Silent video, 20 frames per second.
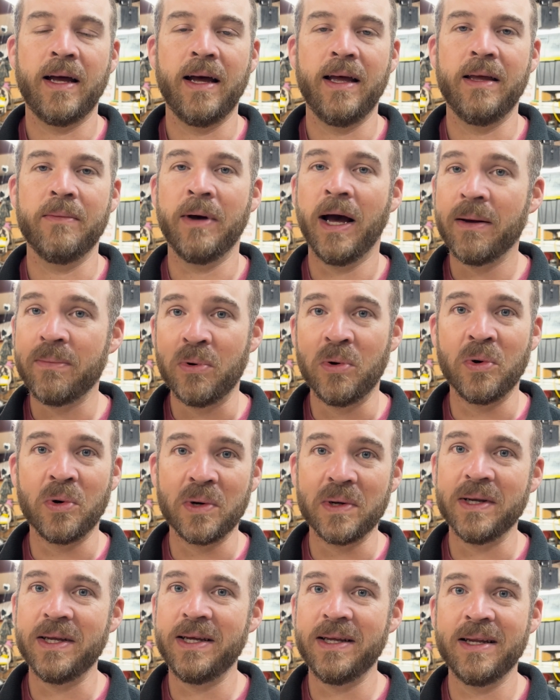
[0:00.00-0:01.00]
Am I poor
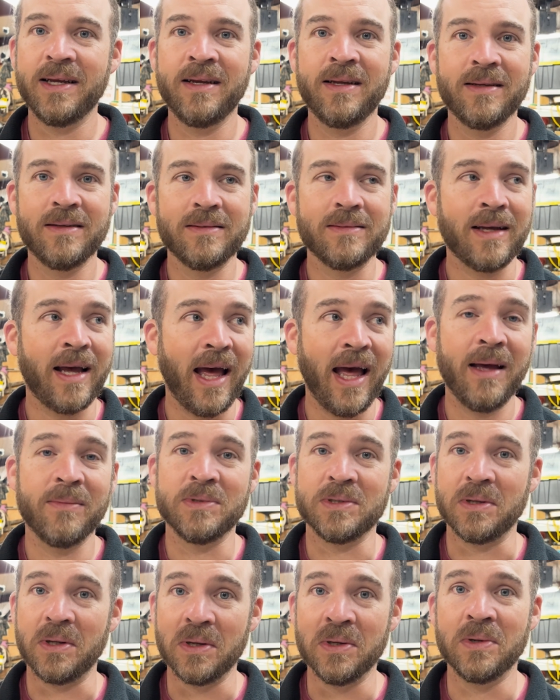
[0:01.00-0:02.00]
and needy?
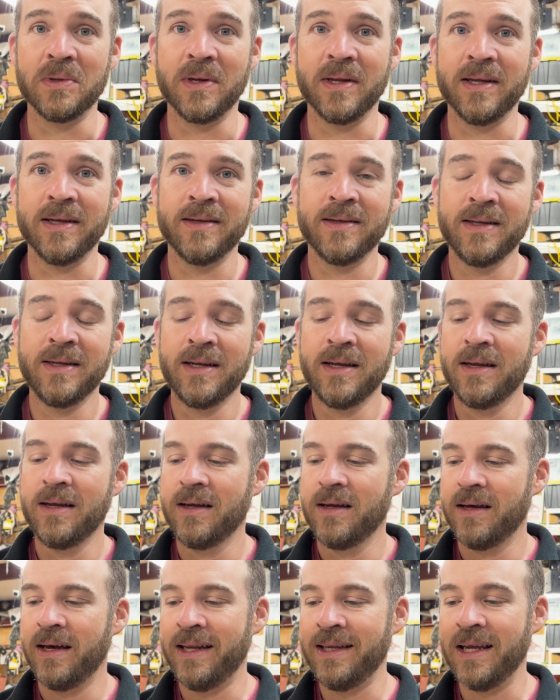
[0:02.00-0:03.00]
Absolutely.
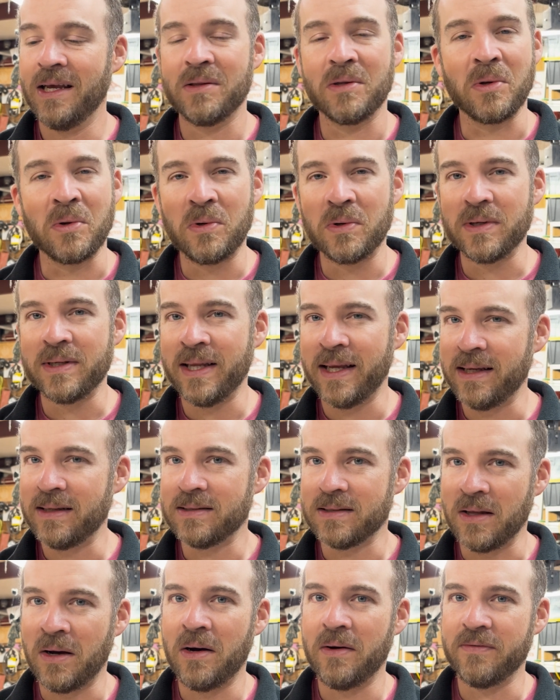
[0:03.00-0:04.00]
And yet the Lord
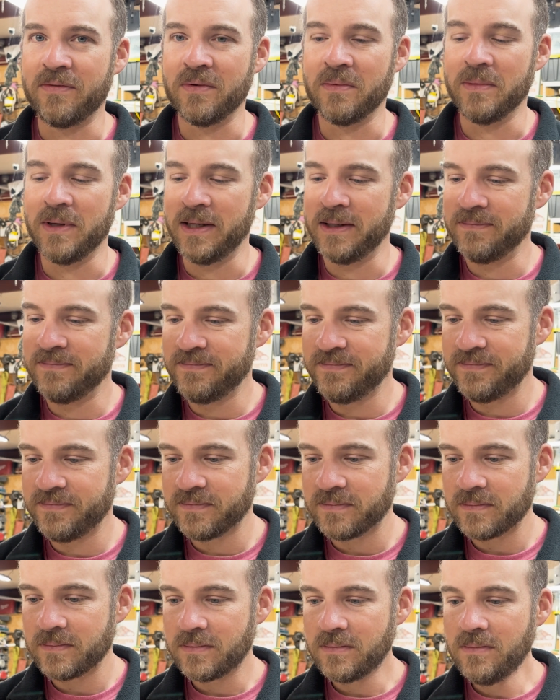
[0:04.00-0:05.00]
takes thought for me.
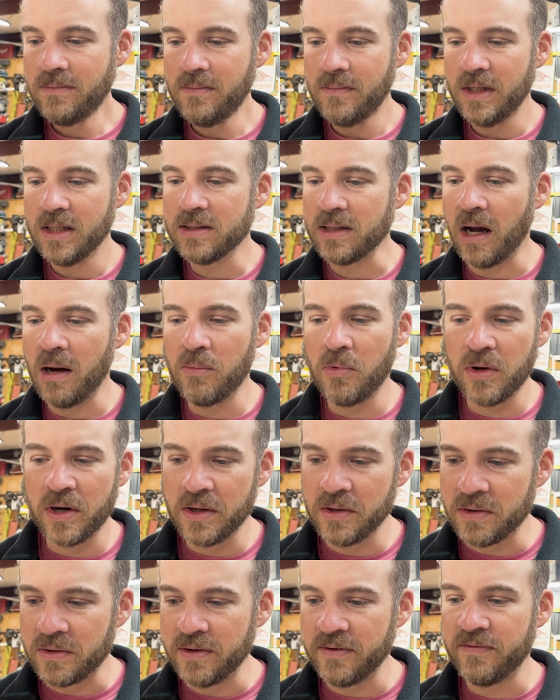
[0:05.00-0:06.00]
Psalm
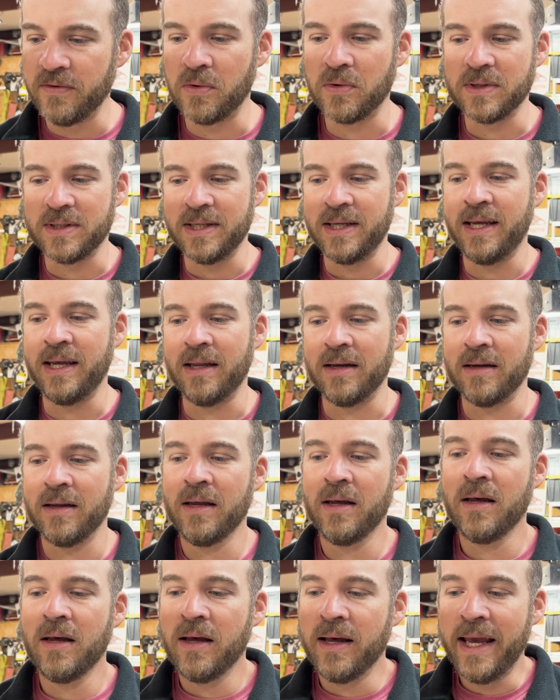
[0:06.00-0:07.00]
103:14.
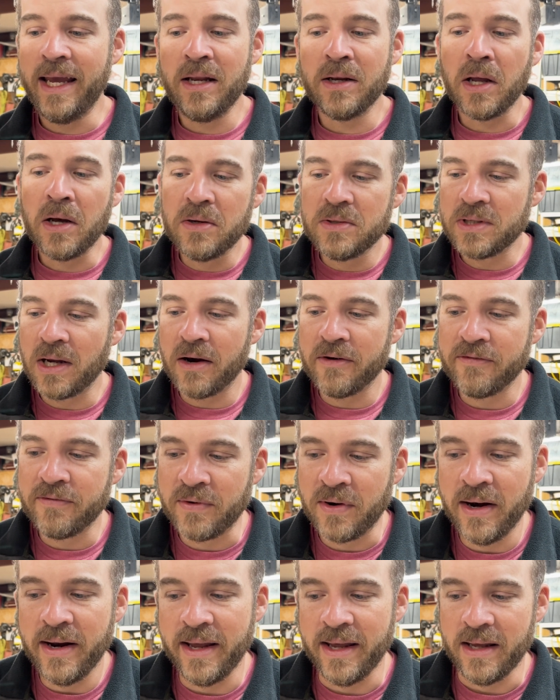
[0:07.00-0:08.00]
He knows our
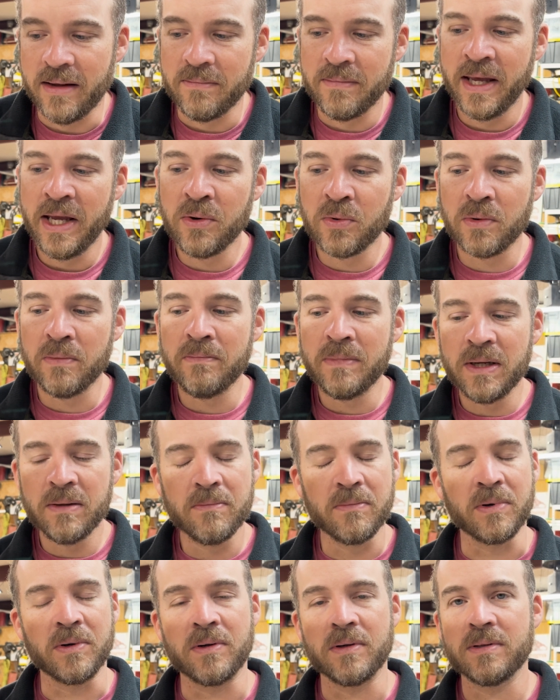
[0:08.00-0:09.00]
frame. He
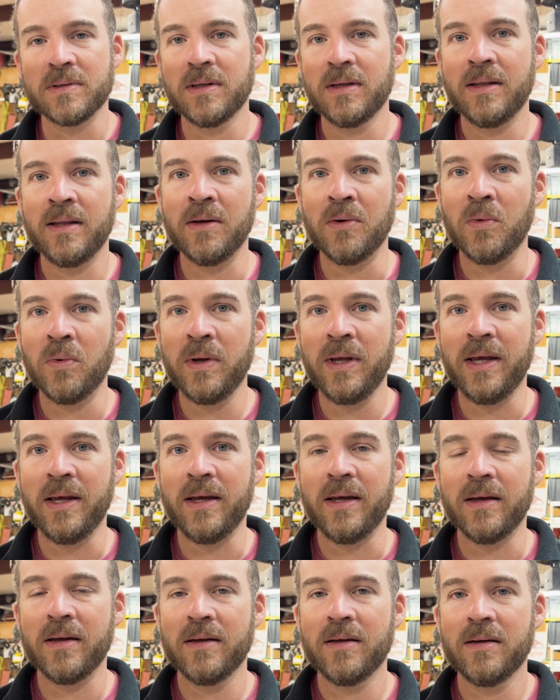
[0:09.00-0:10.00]
remembers that
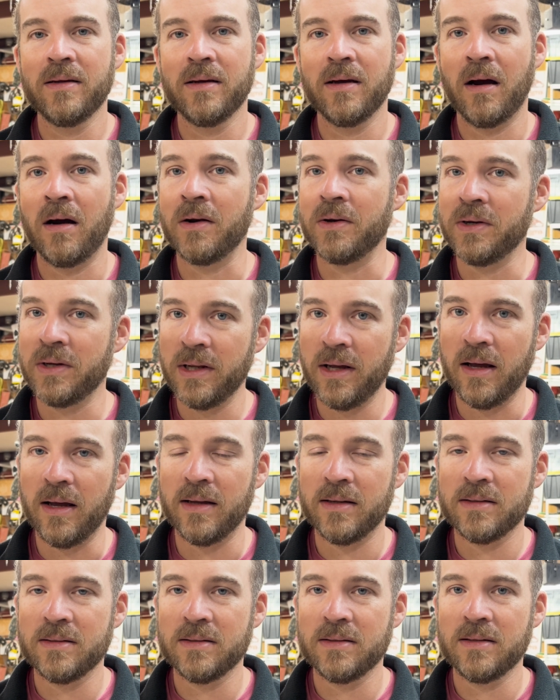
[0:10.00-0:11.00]
we are
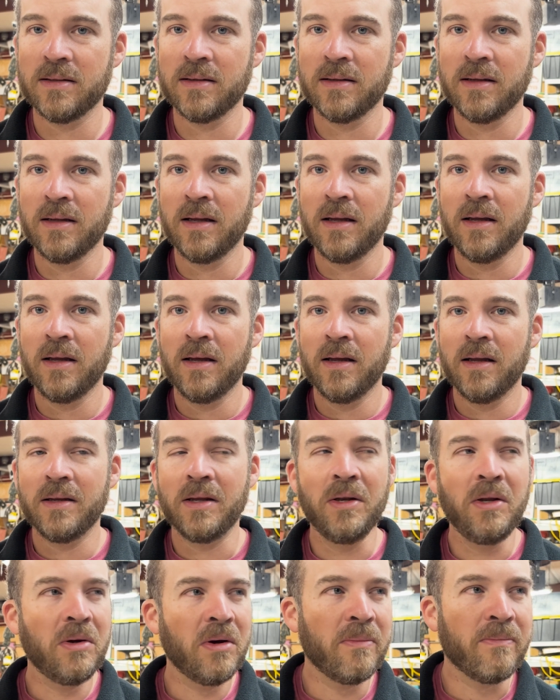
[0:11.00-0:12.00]
dust.
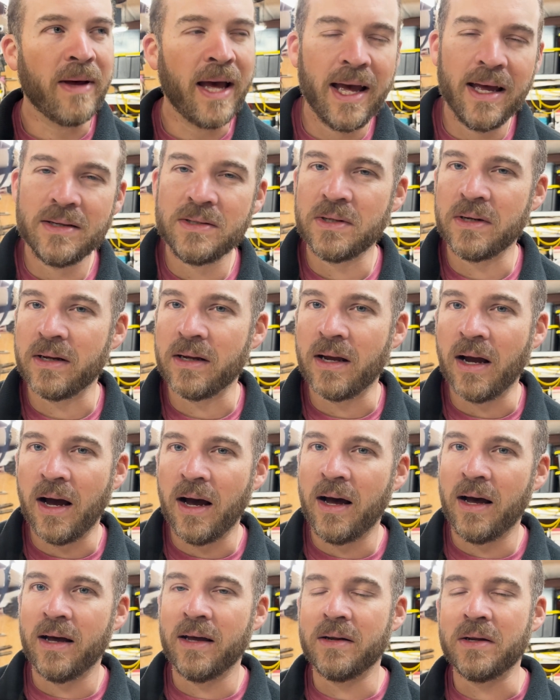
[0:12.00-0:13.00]
Can you imagine a
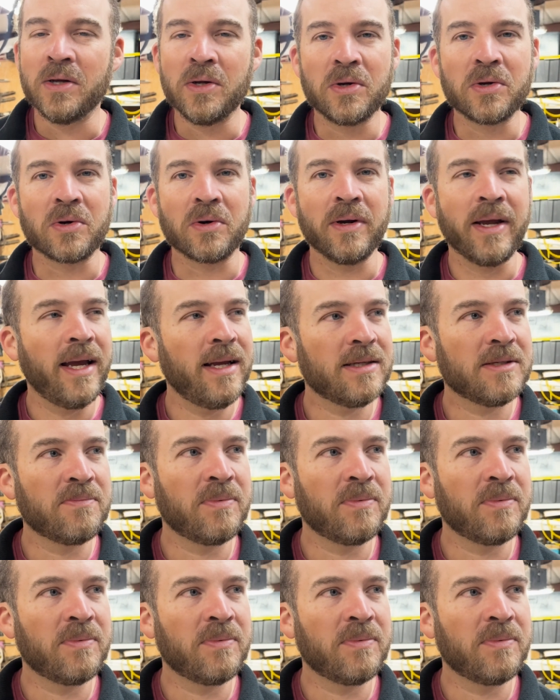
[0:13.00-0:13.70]
God who creates